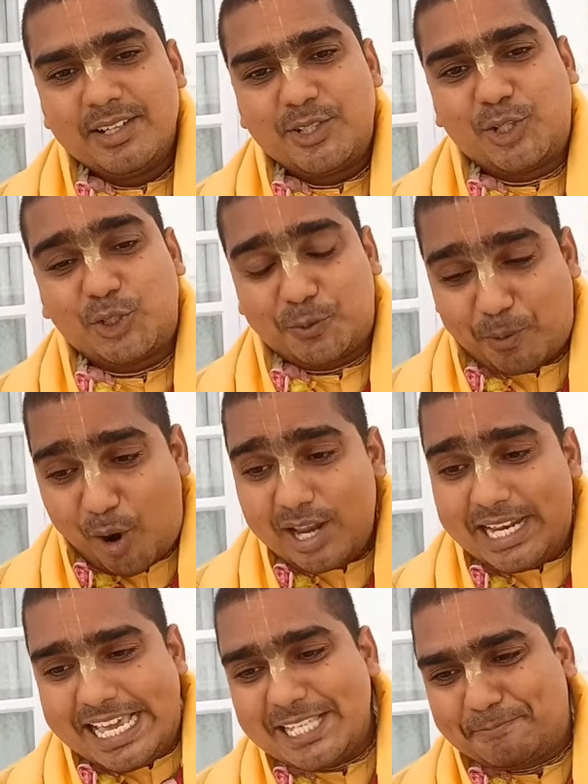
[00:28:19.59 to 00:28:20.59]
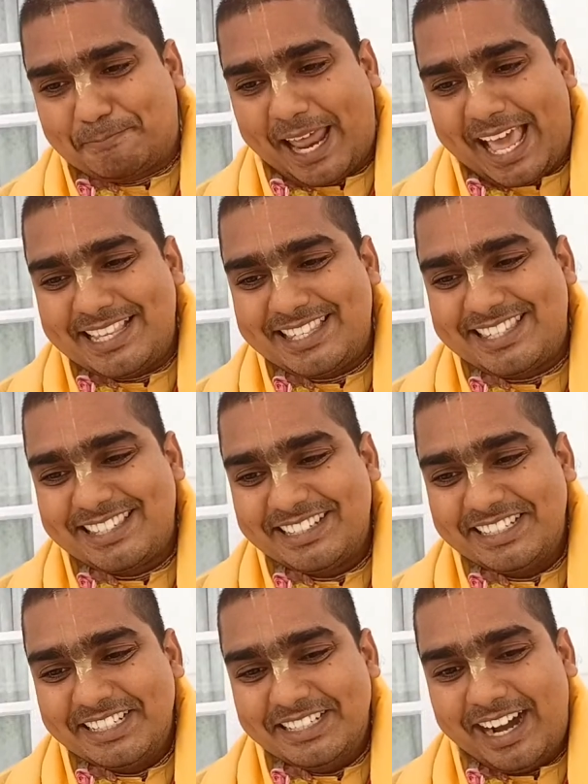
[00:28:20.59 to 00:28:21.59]
to spoil his plans,
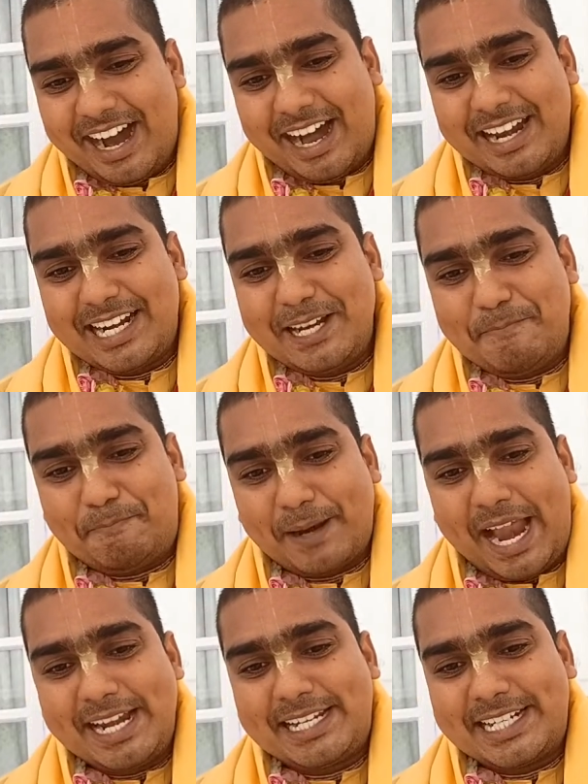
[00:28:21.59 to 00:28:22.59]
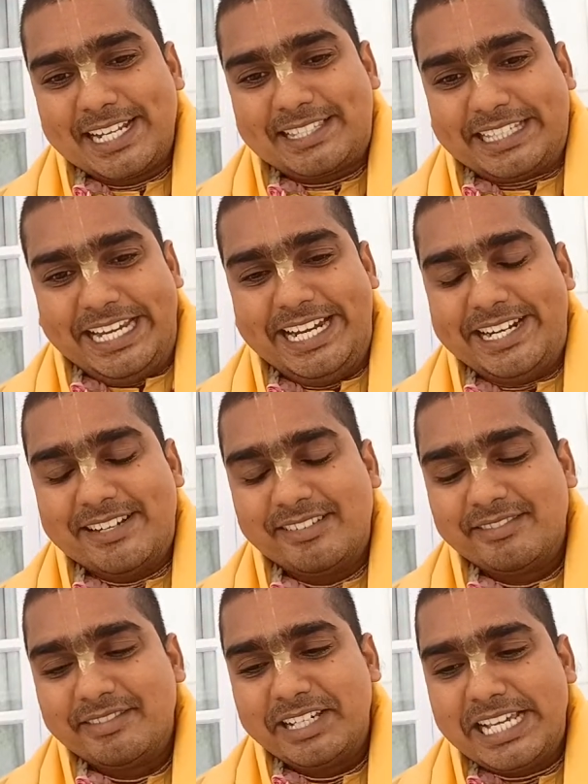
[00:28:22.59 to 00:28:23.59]
already planted a seed
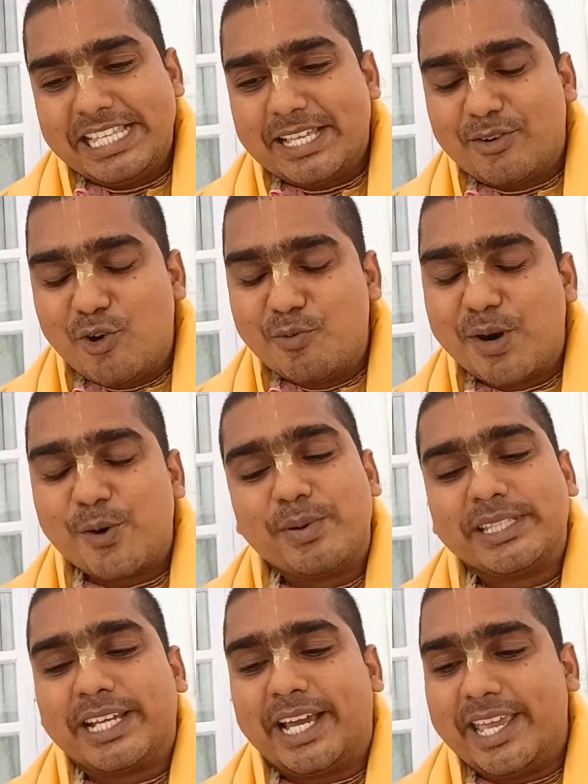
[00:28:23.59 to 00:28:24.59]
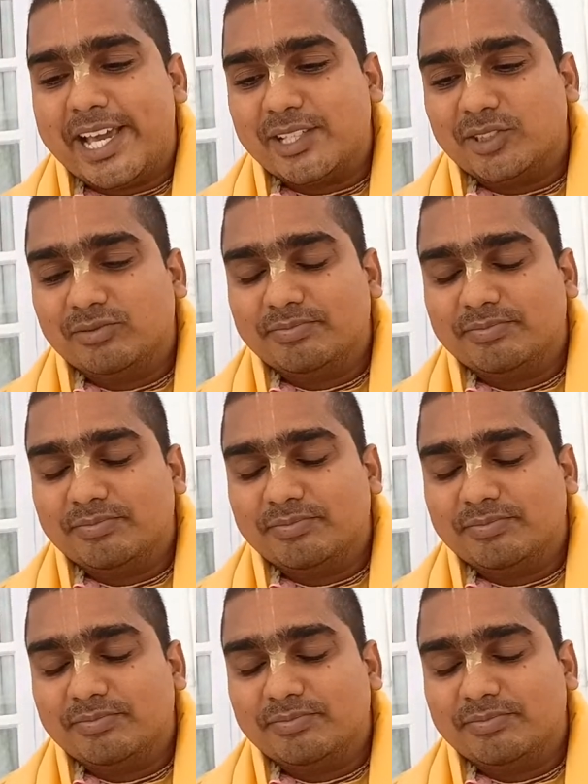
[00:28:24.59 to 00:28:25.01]
in the womb of Mother Kayadu.